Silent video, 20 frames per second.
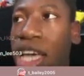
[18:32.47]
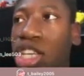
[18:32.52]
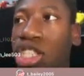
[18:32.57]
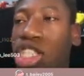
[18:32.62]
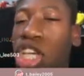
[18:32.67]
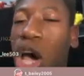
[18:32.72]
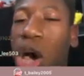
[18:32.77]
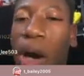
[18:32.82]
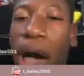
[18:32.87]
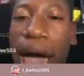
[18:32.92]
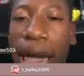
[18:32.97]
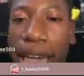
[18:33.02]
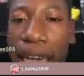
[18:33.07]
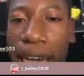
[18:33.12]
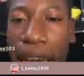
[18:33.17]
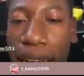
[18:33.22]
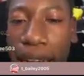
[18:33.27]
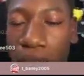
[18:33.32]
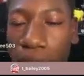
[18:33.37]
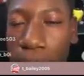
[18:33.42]
So I
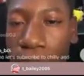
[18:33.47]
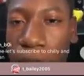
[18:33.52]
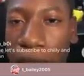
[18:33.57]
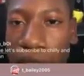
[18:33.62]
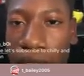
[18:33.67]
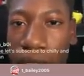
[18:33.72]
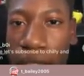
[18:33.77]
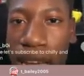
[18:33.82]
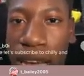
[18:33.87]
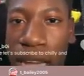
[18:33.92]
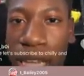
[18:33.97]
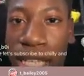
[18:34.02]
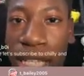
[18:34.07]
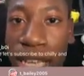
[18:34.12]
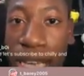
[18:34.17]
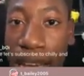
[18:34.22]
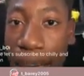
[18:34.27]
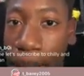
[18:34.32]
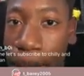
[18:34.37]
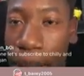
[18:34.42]
end up getting a
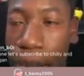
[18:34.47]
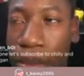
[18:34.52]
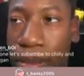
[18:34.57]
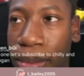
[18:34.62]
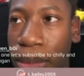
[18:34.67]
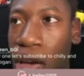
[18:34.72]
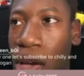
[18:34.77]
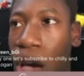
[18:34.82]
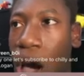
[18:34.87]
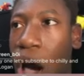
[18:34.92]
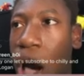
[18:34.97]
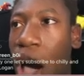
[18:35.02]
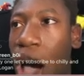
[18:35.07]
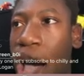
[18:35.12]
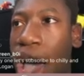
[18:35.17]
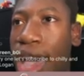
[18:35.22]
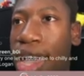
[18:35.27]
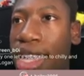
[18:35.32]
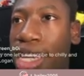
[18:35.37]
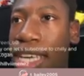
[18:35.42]
DM
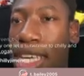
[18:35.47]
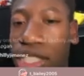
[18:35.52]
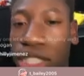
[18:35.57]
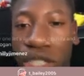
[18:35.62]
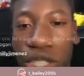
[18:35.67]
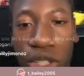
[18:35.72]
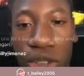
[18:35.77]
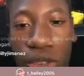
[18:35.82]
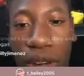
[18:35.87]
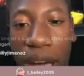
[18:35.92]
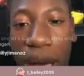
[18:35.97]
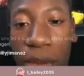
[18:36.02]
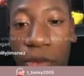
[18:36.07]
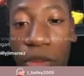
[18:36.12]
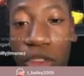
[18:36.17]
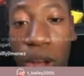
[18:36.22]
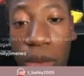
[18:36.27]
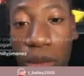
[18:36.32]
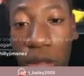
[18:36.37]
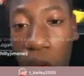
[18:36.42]
on Instagram
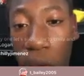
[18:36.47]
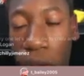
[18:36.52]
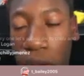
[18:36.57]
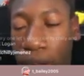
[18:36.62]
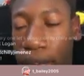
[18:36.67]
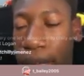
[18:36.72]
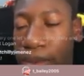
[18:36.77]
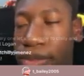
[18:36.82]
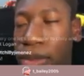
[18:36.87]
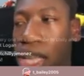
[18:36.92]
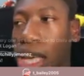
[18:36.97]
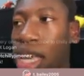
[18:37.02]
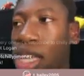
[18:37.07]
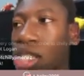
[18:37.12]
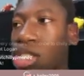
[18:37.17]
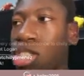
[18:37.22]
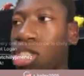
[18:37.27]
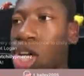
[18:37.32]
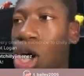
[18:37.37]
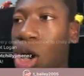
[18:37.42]
from Logan.
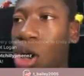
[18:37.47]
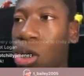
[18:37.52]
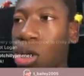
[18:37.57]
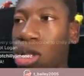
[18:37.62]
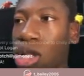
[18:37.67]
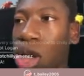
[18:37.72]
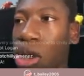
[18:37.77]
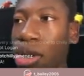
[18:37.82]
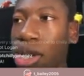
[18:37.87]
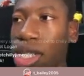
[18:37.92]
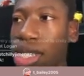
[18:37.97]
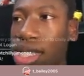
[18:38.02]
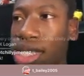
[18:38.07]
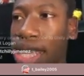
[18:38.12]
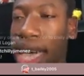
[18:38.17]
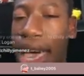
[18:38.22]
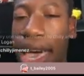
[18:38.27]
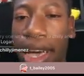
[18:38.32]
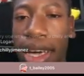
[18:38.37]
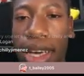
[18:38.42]
So Logan's
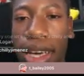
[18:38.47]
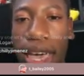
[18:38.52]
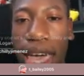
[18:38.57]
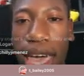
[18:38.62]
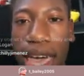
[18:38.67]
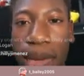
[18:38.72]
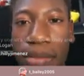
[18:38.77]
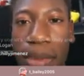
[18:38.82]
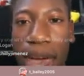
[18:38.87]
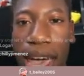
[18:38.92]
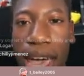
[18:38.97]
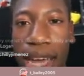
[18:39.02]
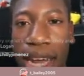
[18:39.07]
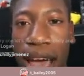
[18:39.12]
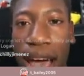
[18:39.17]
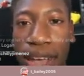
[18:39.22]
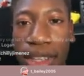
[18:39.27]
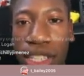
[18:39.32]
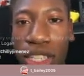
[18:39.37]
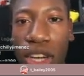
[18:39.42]
like, "Hey man,
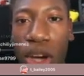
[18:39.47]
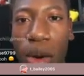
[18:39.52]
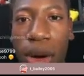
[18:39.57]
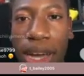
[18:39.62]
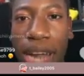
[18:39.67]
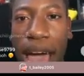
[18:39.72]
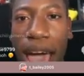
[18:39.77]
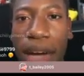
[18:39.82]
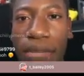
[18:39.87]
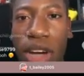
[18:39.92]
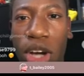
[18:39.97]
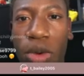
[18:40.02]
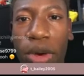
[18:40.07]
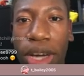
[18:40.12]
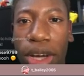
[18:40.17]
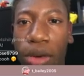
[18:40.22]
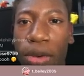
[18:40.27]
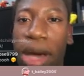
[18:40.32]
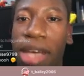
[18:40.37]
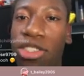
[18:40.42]
how's it going? I have a
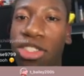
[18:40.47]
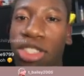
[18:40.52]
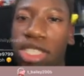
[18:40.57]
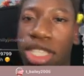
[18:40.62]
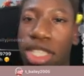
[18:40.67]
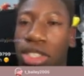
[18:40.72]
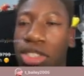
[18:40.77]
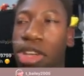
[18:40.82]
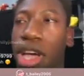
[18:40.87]
quick question."